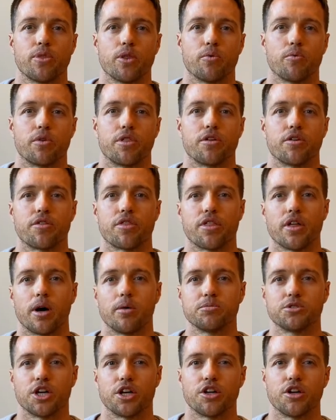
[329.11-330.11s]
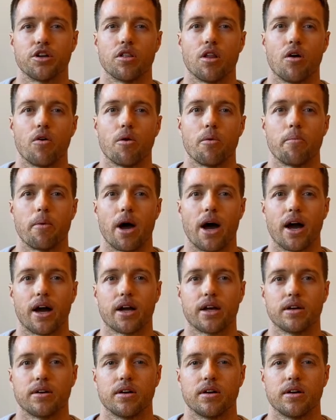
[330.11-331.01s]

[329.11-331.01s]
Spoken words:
with your thumbs on your lower back.